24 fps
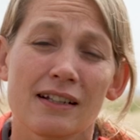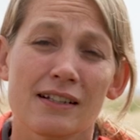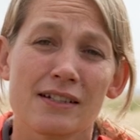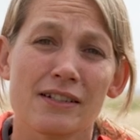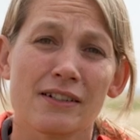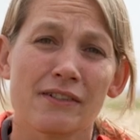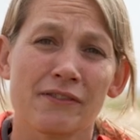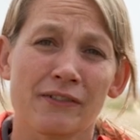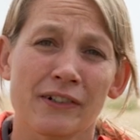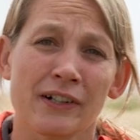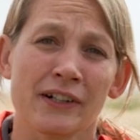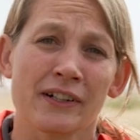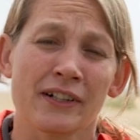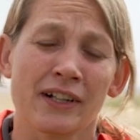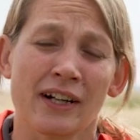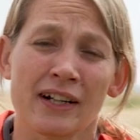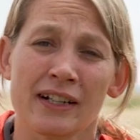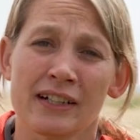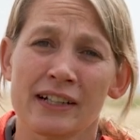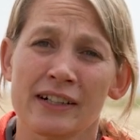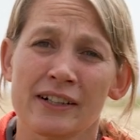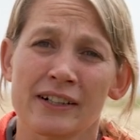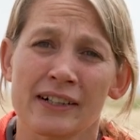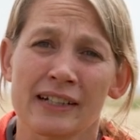So for our
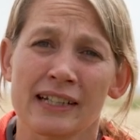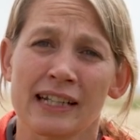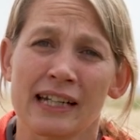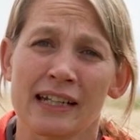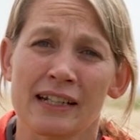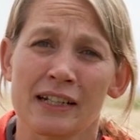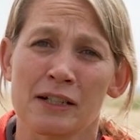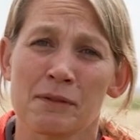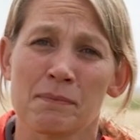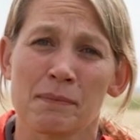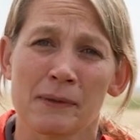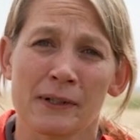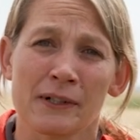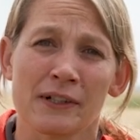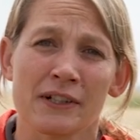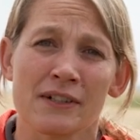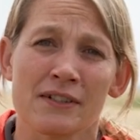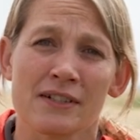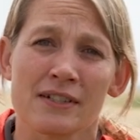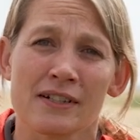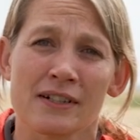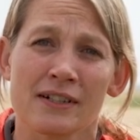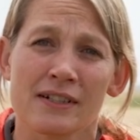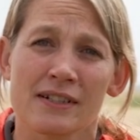non-irrigated
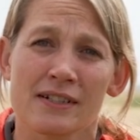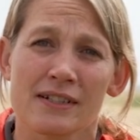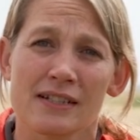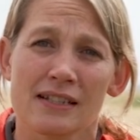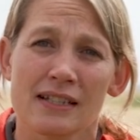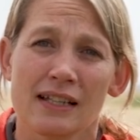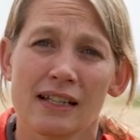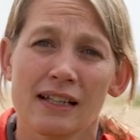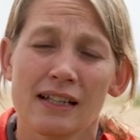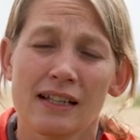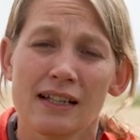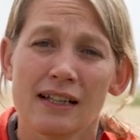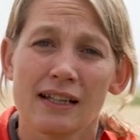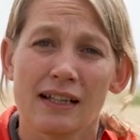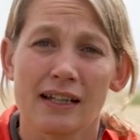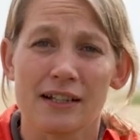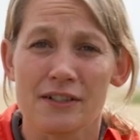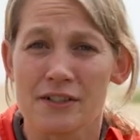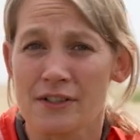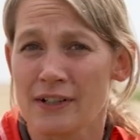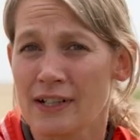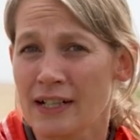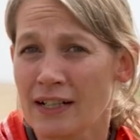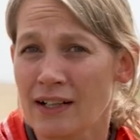producers, a
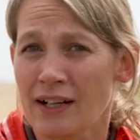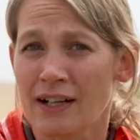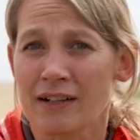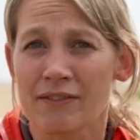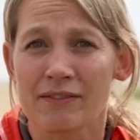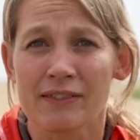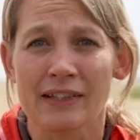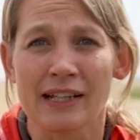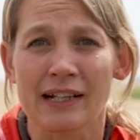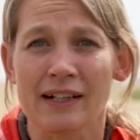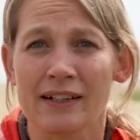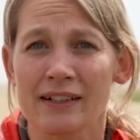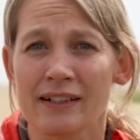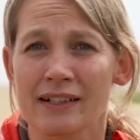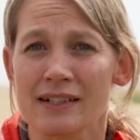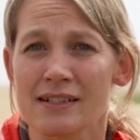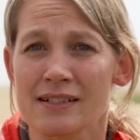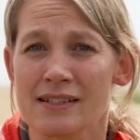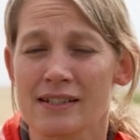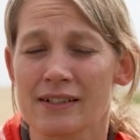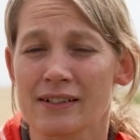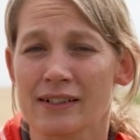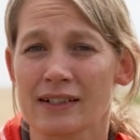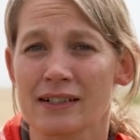trade-off there
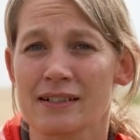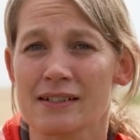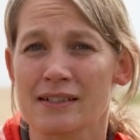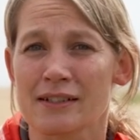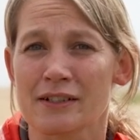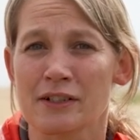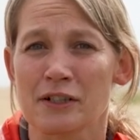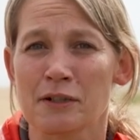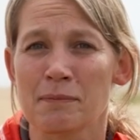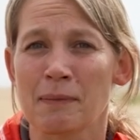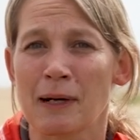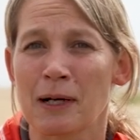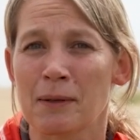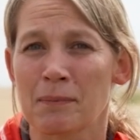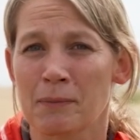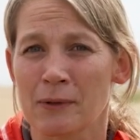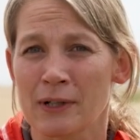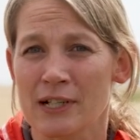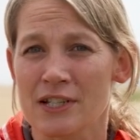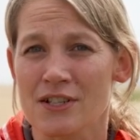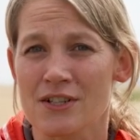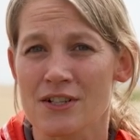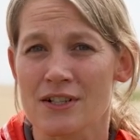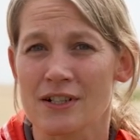is they're concerned about
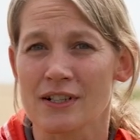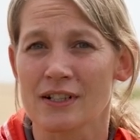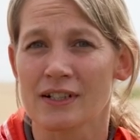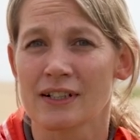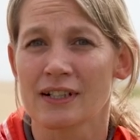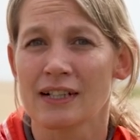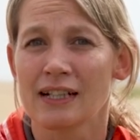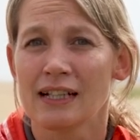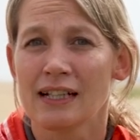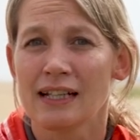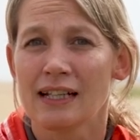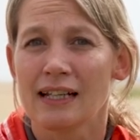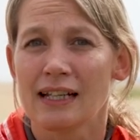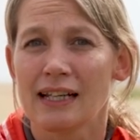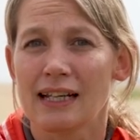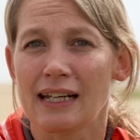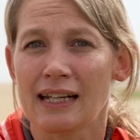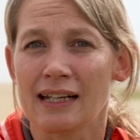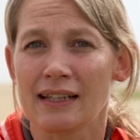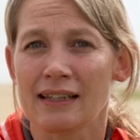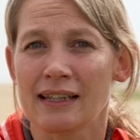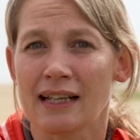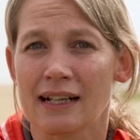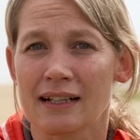moisture
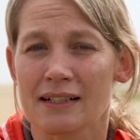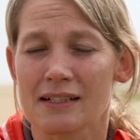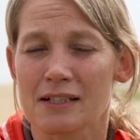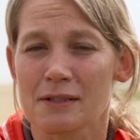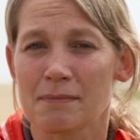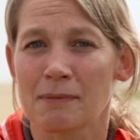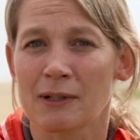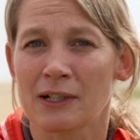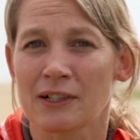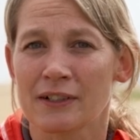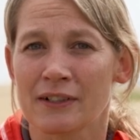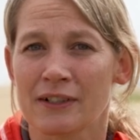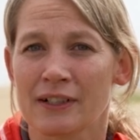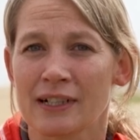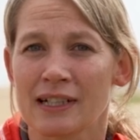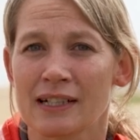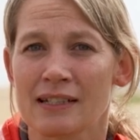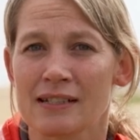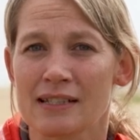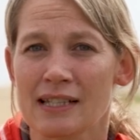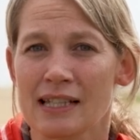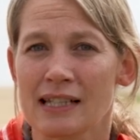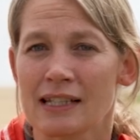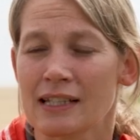and that small
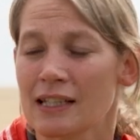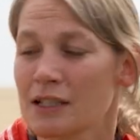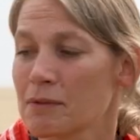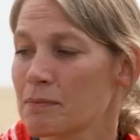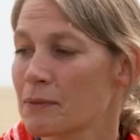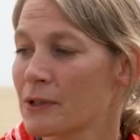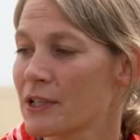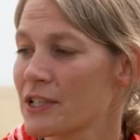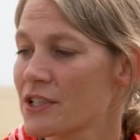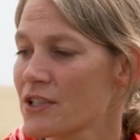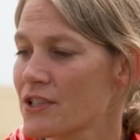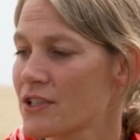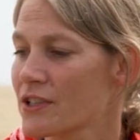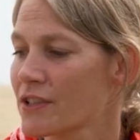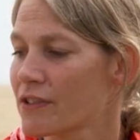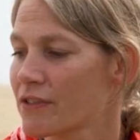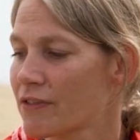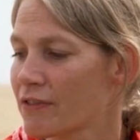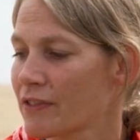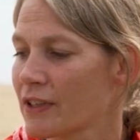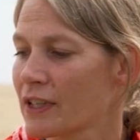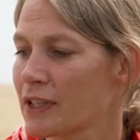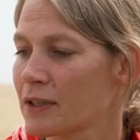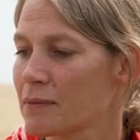grain taking moisture
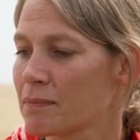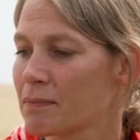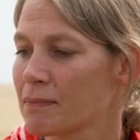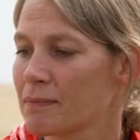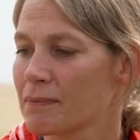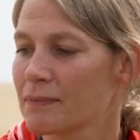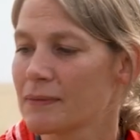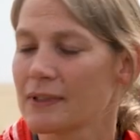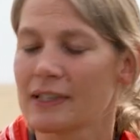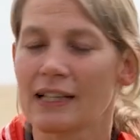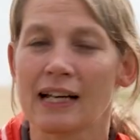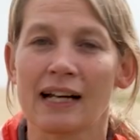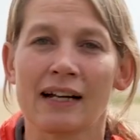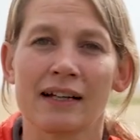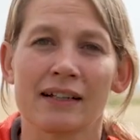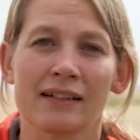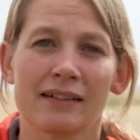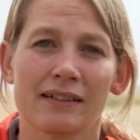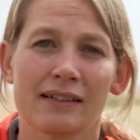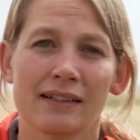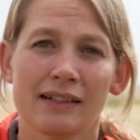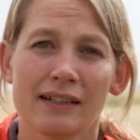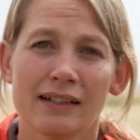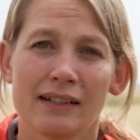from
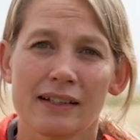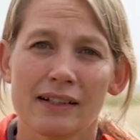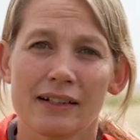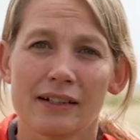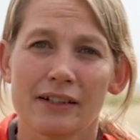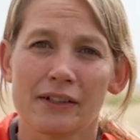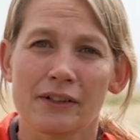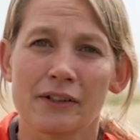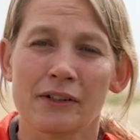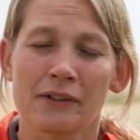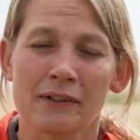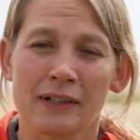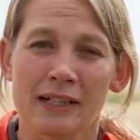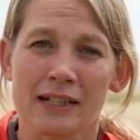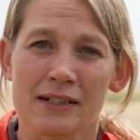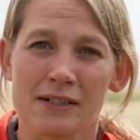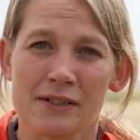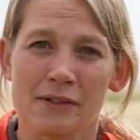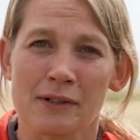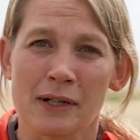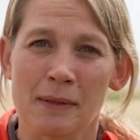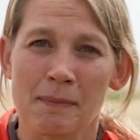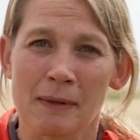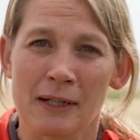that growing
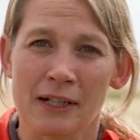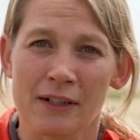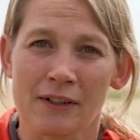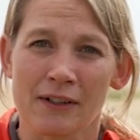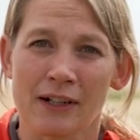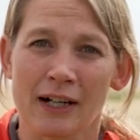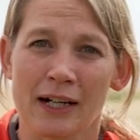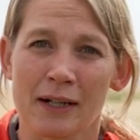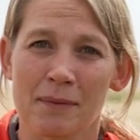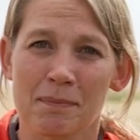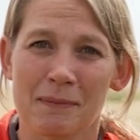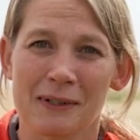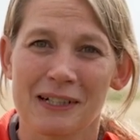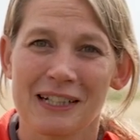soybean crop.